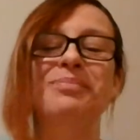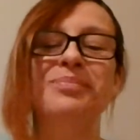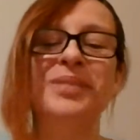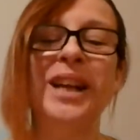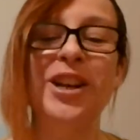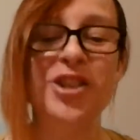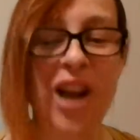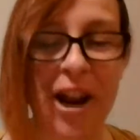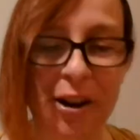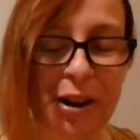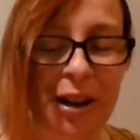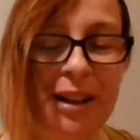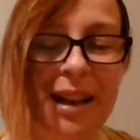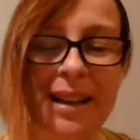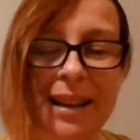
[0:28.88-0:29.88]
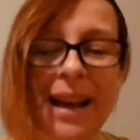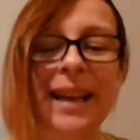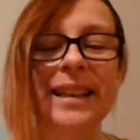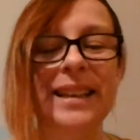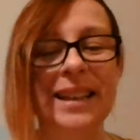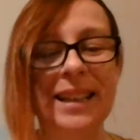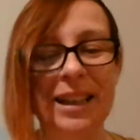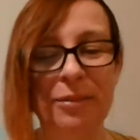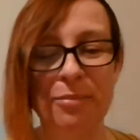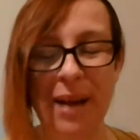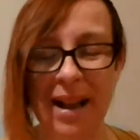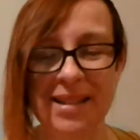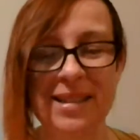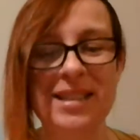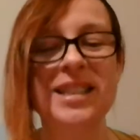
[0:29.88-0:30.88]
In general, I like getting
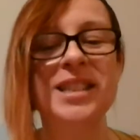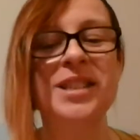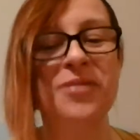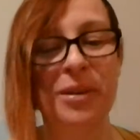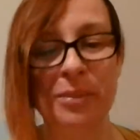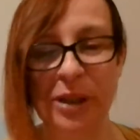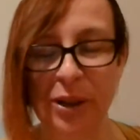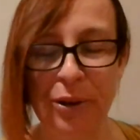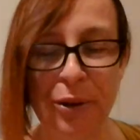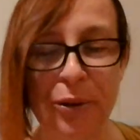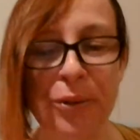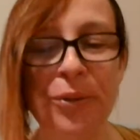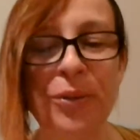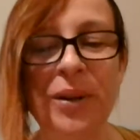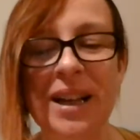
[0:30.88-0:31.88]
messages from you.